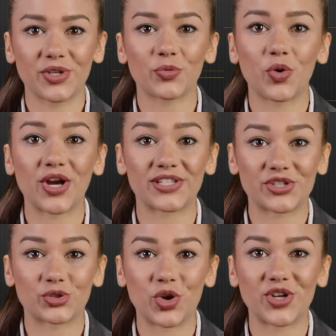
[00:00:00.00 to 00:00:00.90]
Welcome
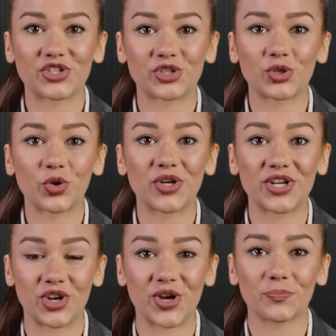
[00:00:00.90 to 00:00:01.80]
to our
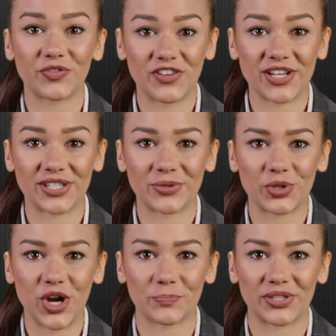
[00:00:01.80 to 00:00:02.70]
tutorial on preventing
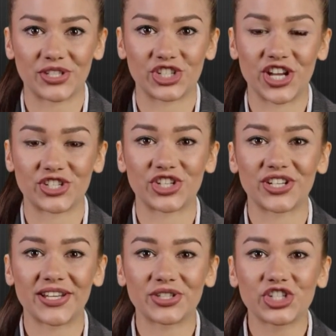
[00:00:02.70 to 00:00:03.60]
prompt
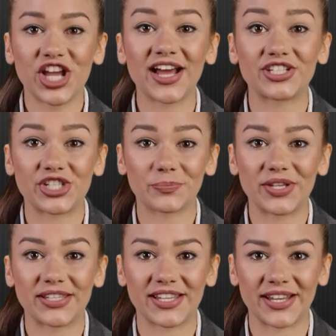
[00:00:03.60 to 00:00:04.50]
injection in
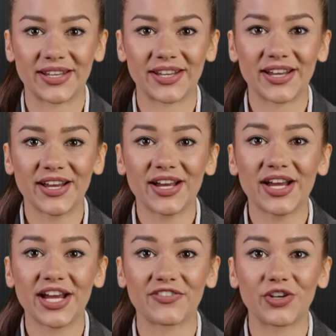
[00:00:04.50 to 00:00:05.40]
ChatGPT.
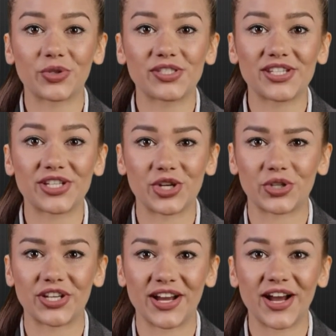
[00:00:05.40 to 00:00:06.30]
If you're a
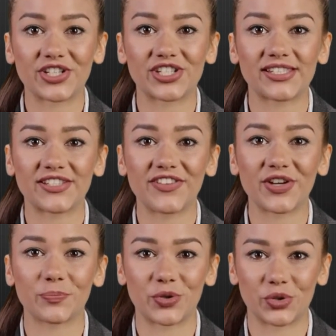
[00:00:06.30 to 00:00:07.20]
security-conscious
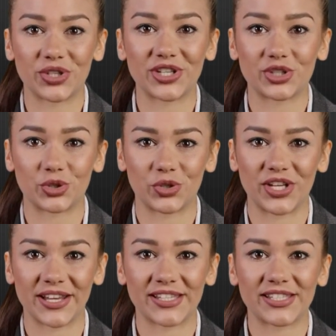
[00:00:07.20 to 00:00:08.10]
developer looking to
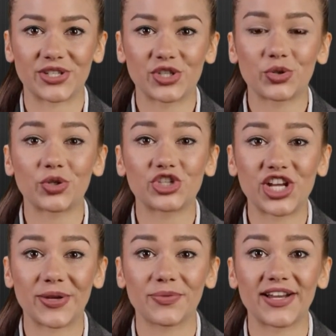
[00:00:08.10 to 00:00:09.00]
create a secure
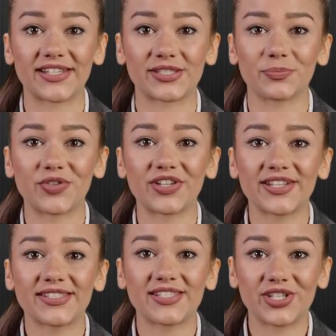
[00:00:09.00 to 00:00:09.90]
chatbot
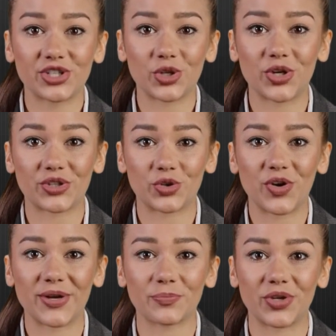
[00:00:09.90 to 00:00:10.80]
experience, you're in the
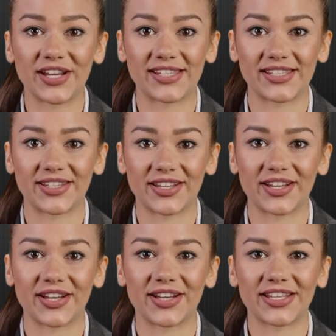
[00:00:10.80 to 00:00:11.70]
right place.
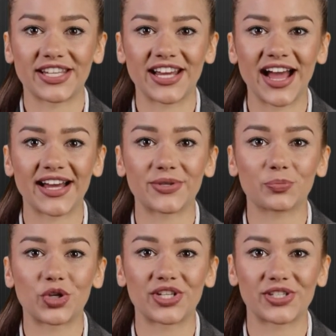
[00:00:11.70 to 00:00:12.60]
Today,
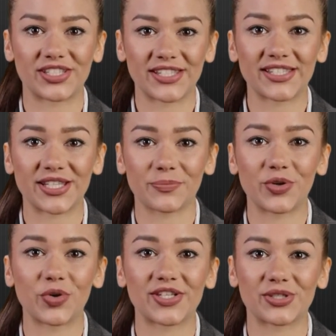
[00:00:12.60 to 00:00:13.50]
we'll use a
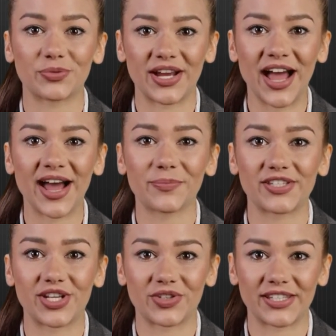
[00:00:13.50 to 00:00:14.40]
simple recipe app
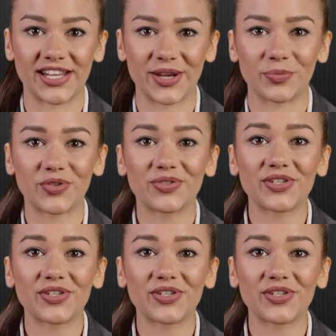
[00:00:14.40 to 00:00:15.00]
as our example.